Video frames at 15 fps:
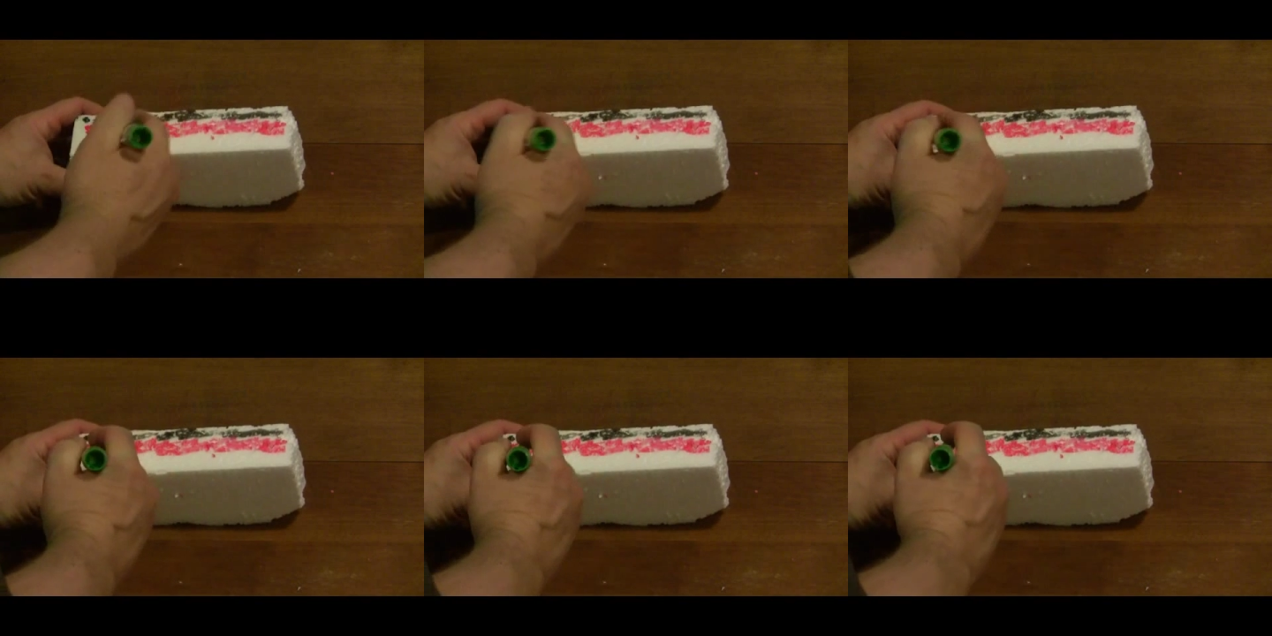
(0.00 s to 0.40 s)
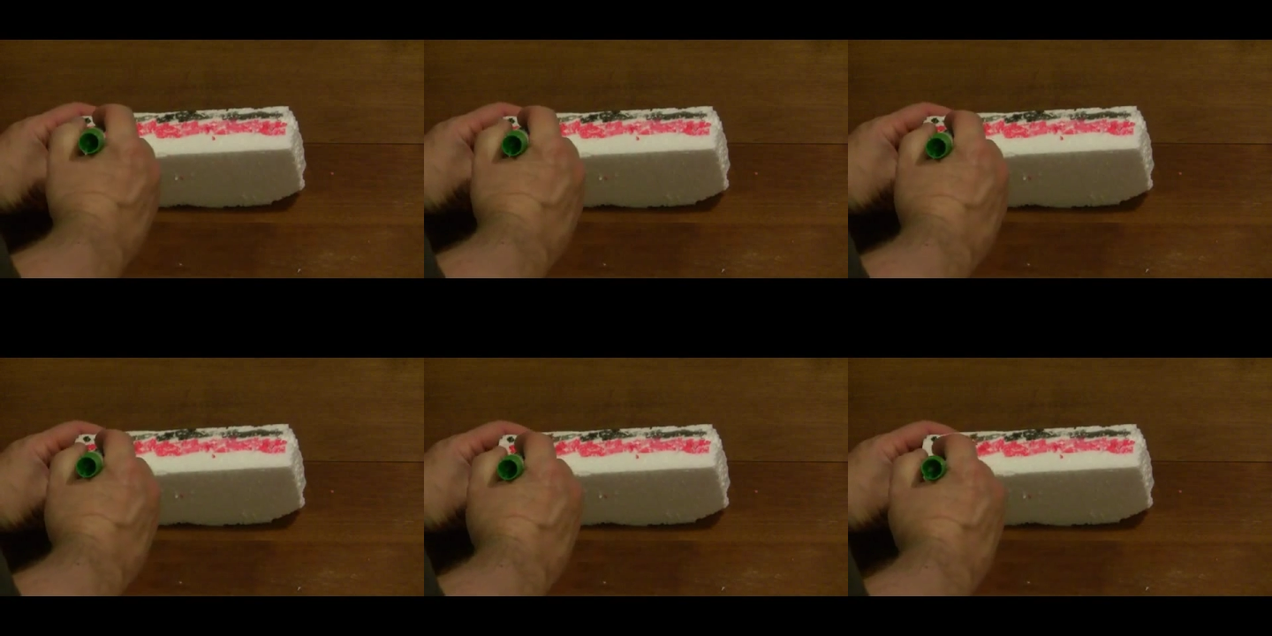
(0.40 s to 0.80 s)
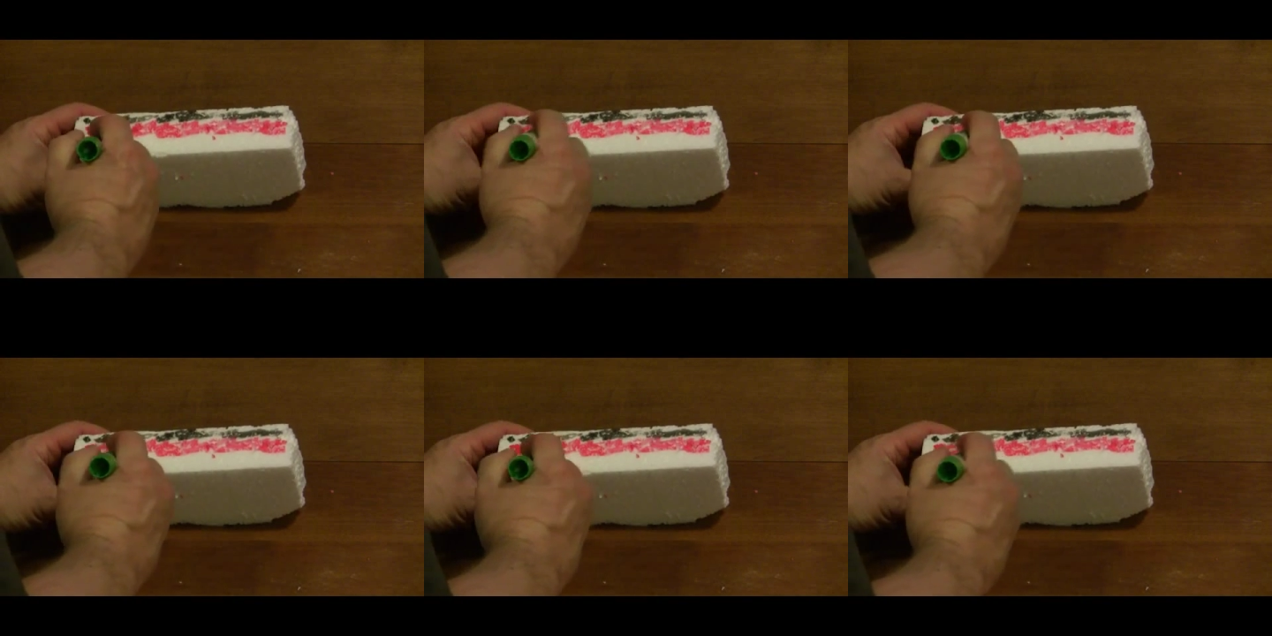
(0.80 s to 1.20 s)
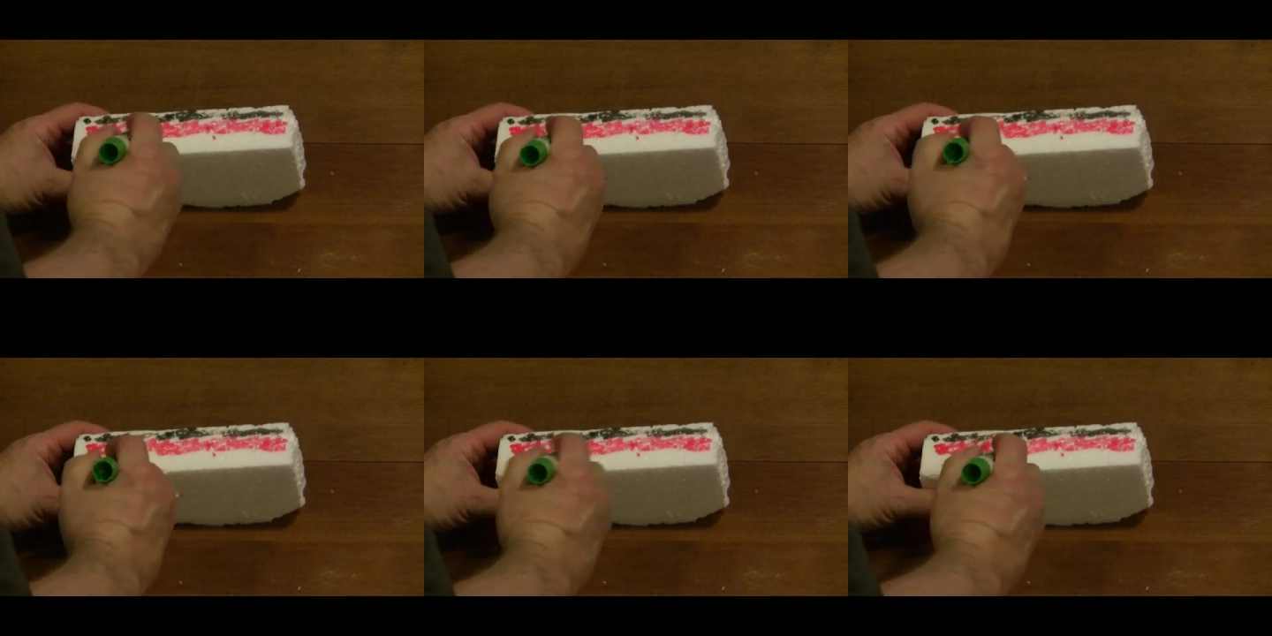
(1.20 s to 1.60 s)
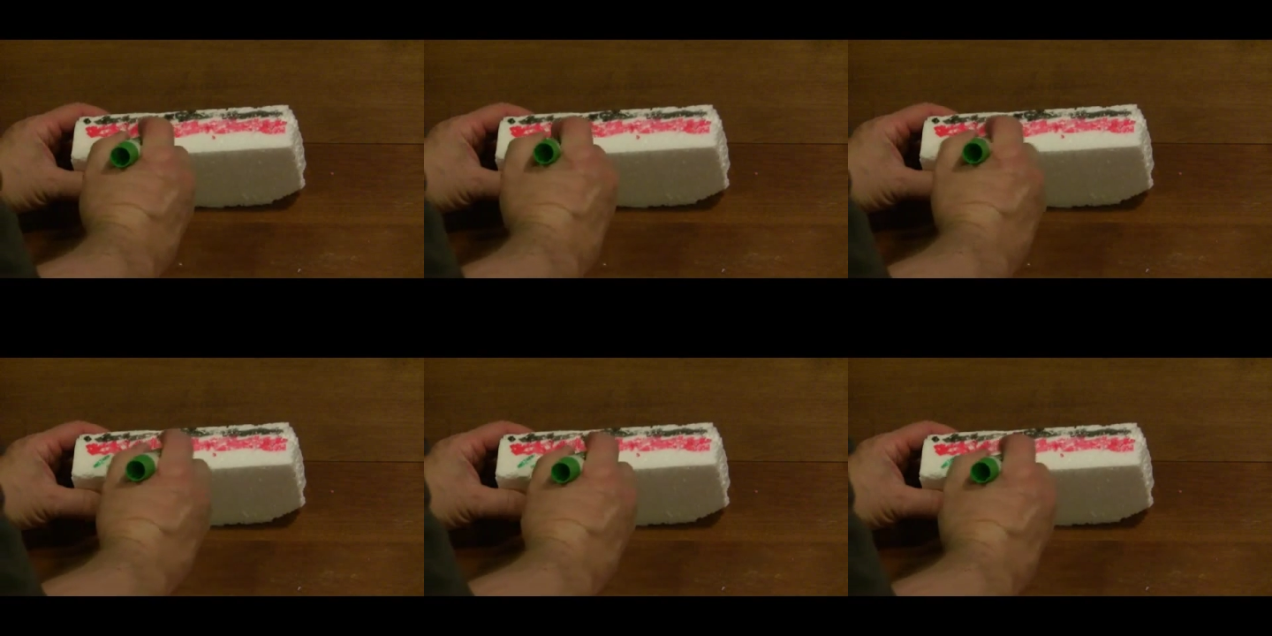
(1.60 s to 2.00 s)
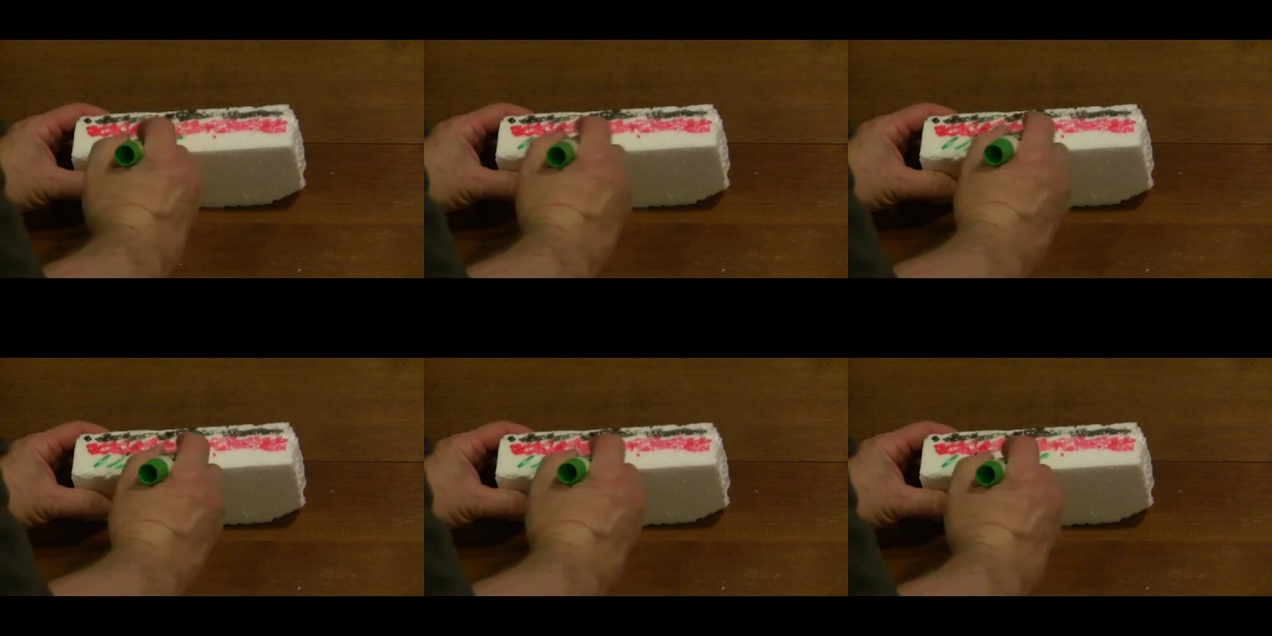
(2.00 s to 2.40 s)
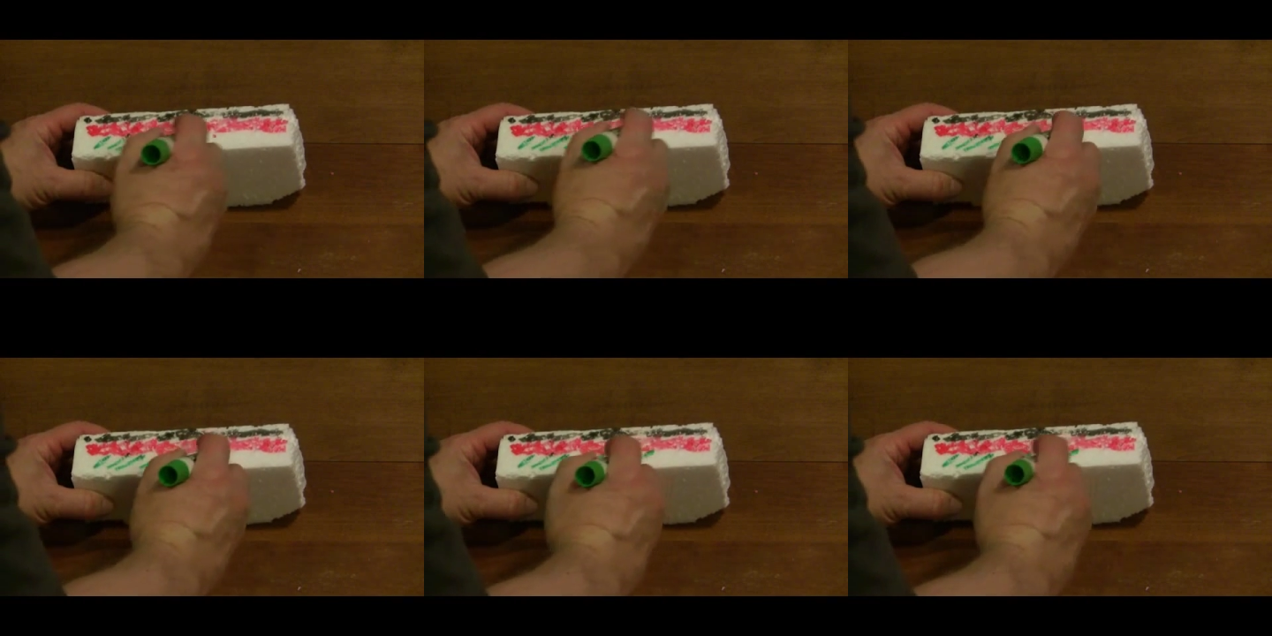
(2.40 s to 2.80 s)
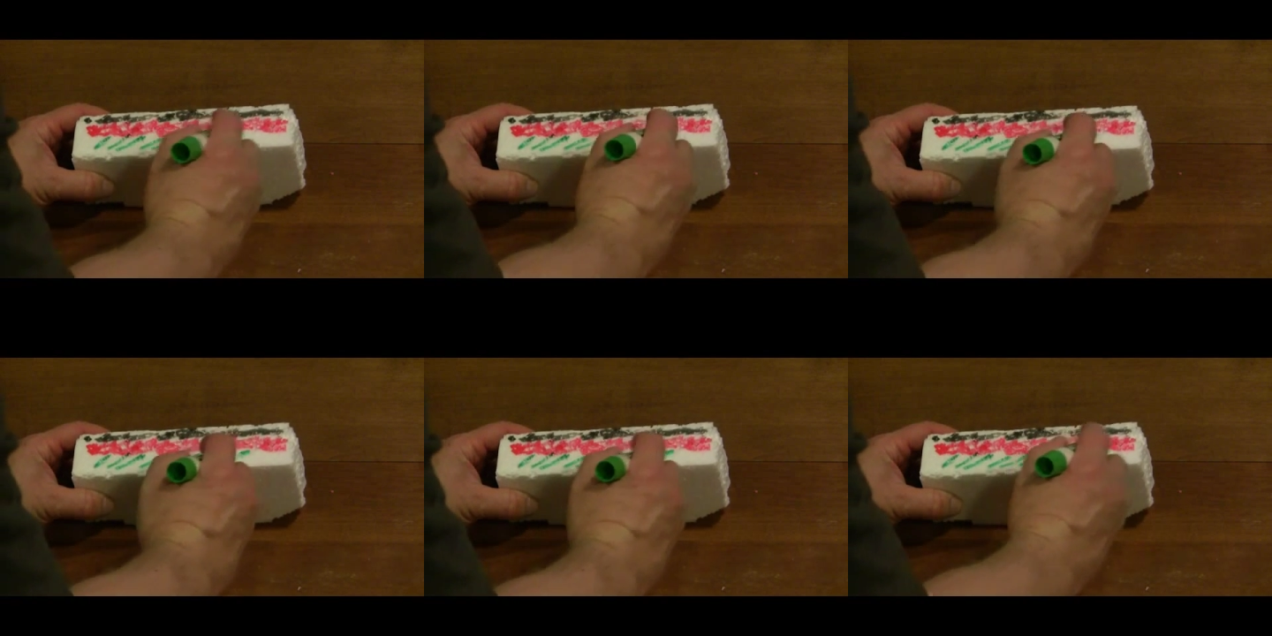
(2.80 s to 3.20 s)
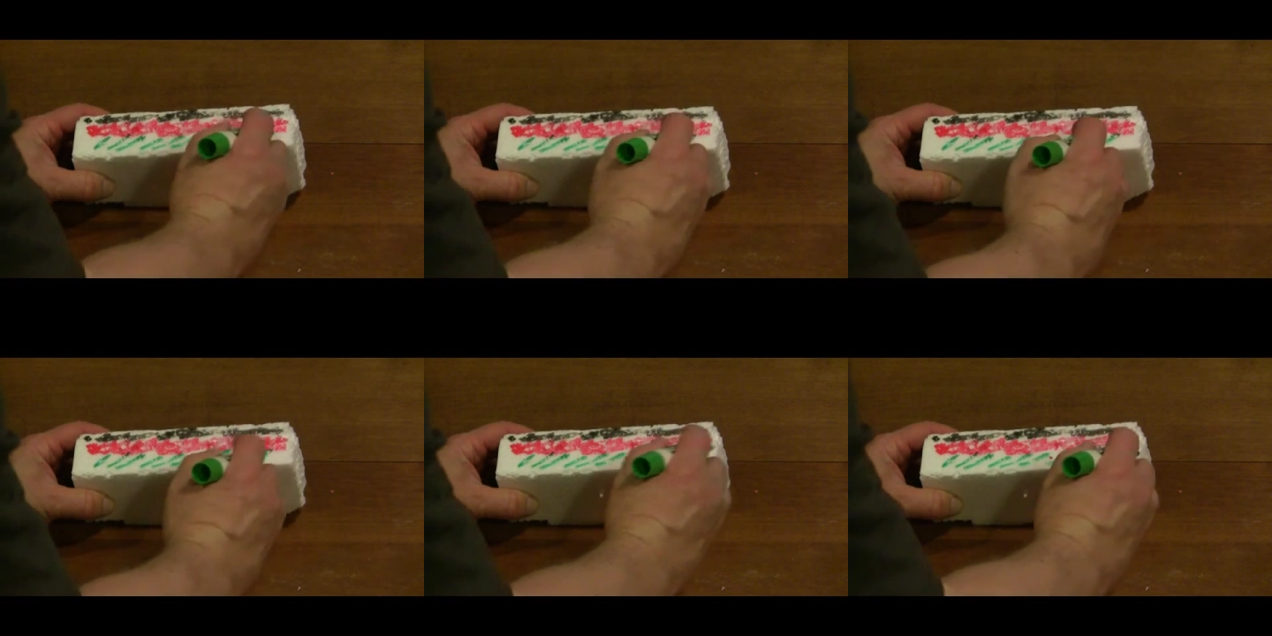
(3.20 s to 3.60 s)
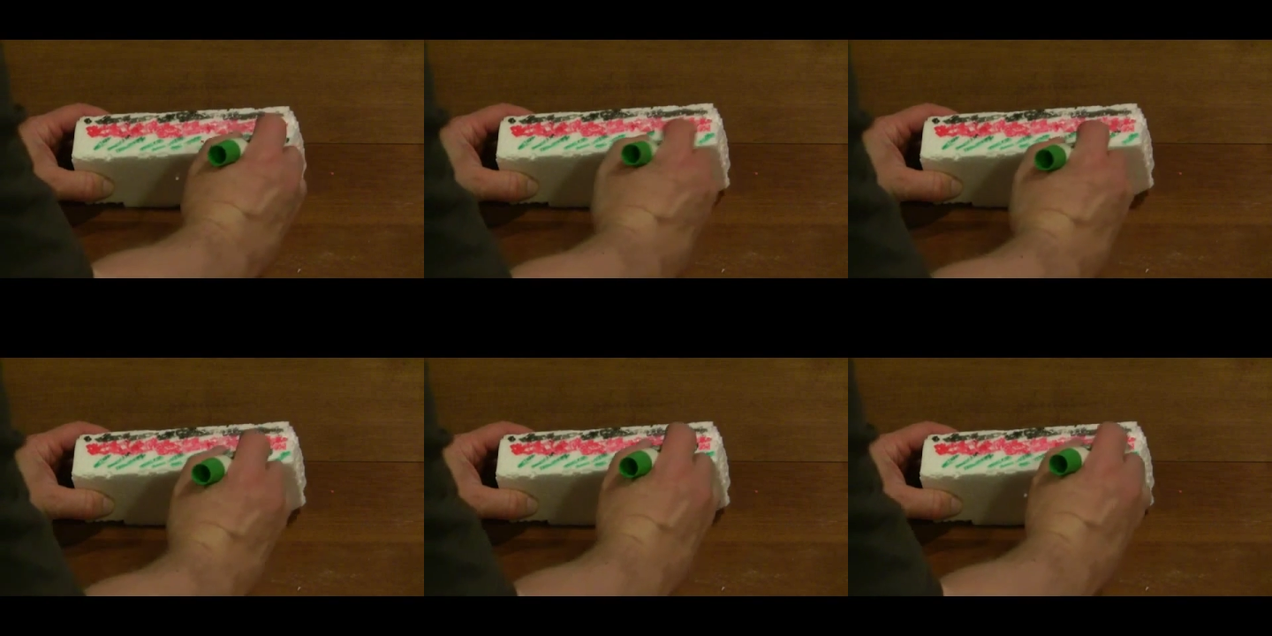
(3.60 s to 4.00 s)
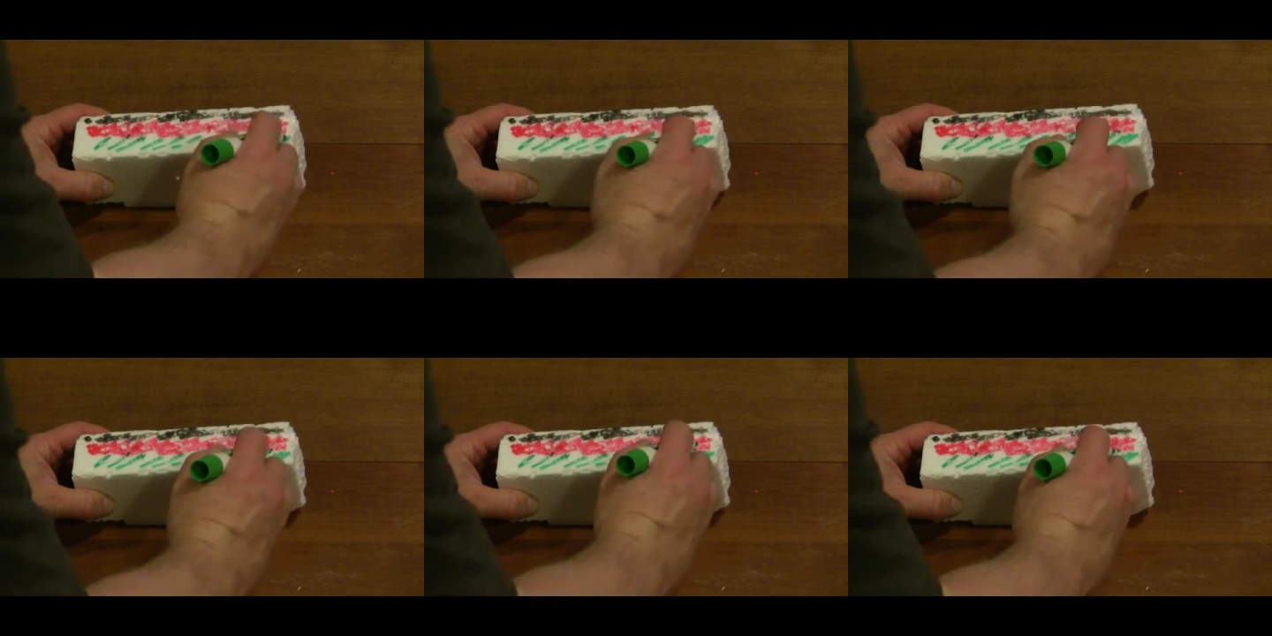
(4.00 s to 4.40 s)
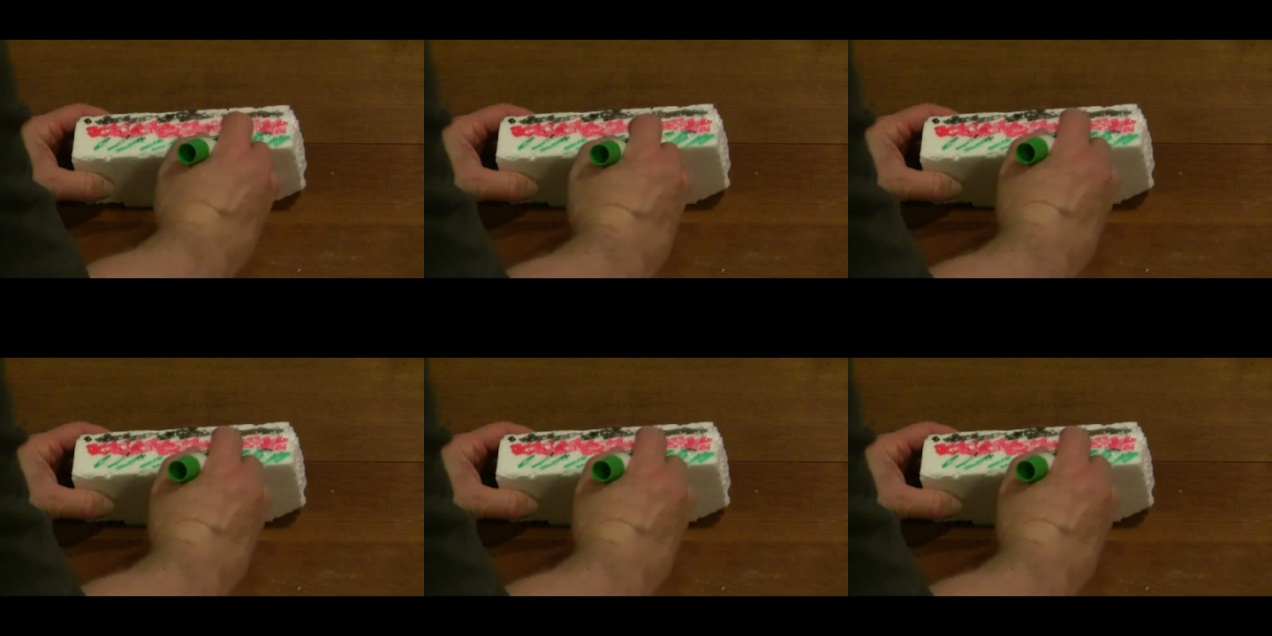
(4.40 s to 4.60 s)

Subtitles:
No face is visible, so there are no lips to read.